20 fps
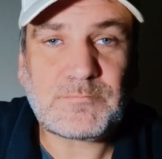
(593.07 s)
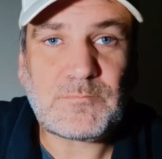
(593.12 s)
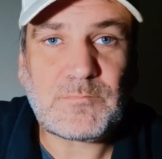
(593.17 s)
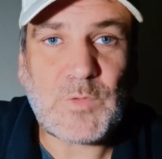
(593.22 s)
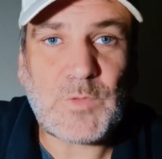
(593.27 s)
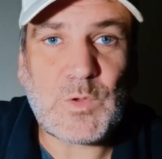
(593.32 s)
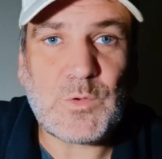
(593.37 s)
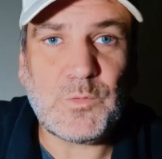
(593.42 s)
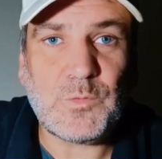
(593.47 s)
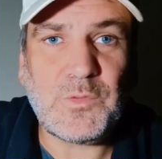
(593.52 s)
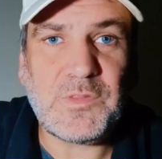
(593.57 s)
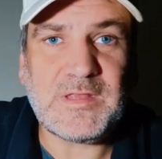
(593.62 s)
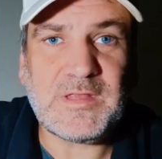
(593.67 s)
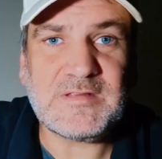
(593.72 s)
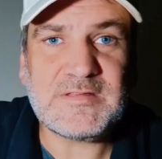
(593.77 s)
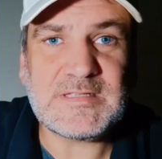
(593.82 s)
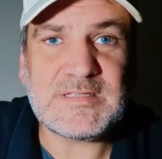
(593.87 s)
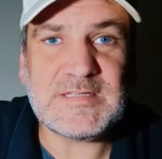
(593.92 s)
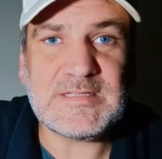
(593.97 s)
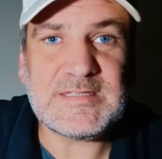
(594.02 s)
all things
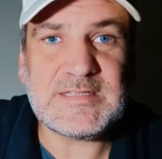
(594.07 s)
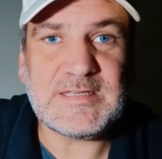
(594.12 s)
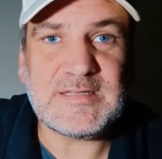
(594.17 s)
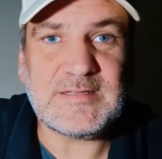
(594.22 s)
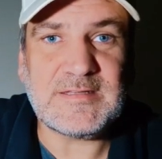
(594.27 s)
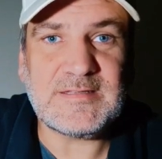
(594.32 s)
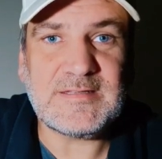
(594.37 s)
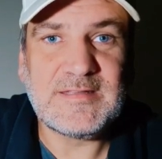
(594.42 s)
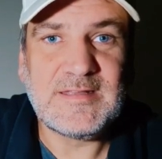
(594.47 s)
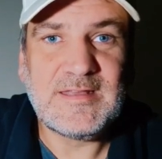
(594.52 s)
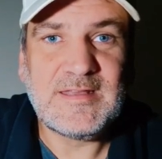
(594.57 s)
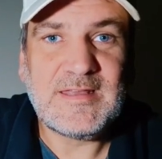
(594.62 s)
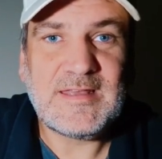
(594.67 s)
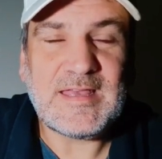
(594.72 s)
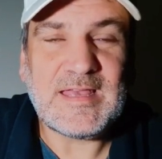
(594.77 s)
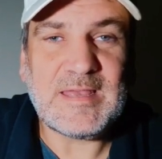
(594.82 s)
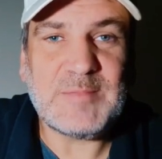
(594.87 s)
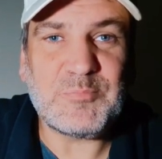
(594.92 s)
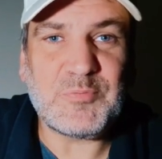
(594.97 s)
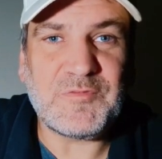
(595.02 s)
considered, a
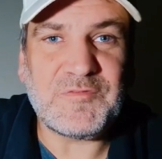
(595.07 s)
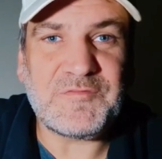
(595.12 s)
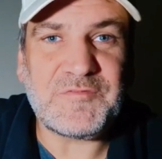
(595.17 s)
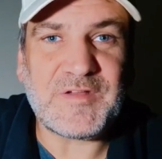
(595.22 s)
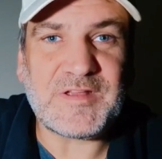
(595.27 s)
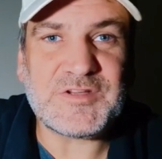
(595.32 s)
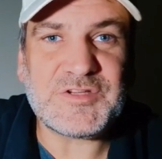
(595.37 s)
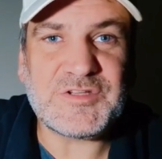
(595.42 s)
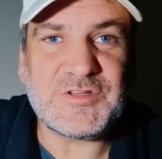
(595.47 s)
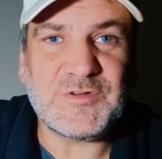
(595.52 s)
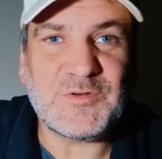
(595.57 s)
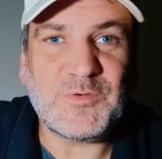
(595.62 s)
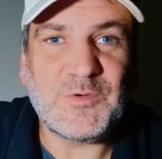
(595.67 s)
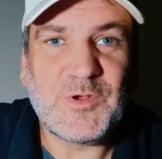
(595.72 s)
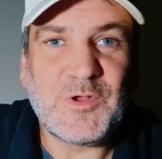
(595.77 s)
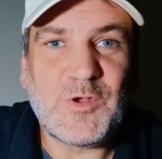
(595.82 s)
professional